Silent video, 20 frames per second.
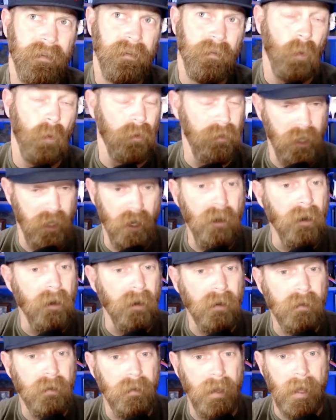
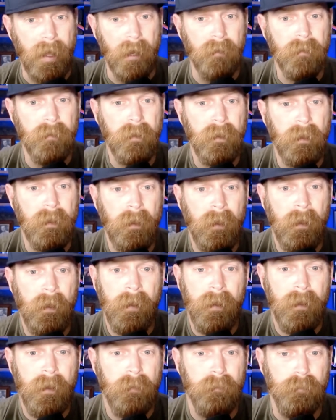year now.
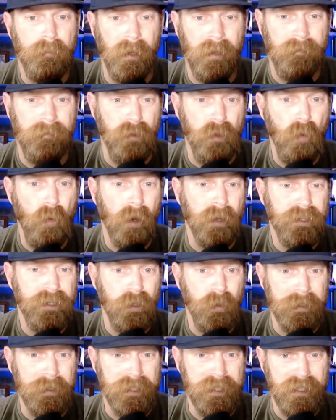But if you want
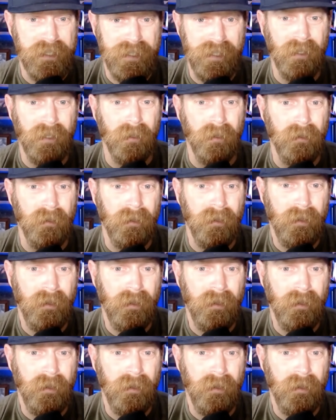to instill